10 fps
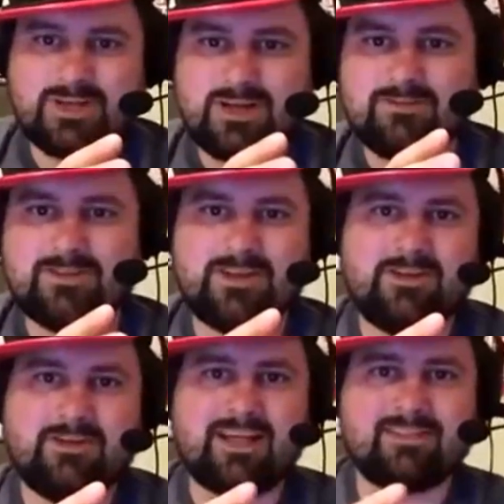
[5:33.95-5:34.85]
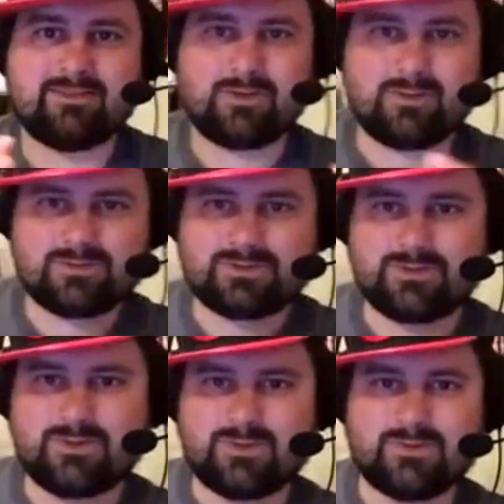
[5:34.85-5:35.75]
and then you got this old
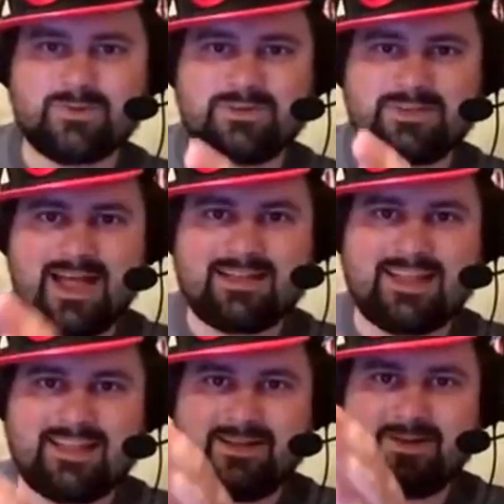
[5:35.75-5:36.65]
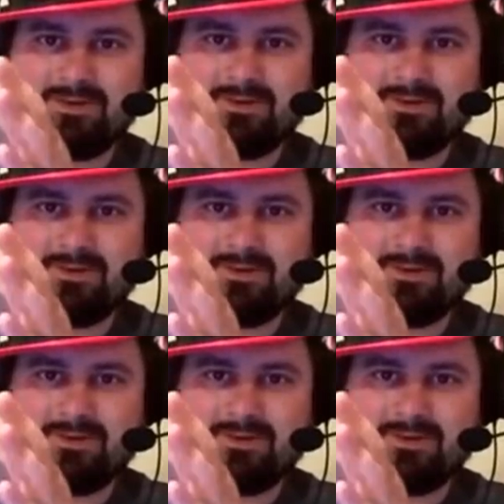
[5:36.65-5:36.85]
school guy like, you know,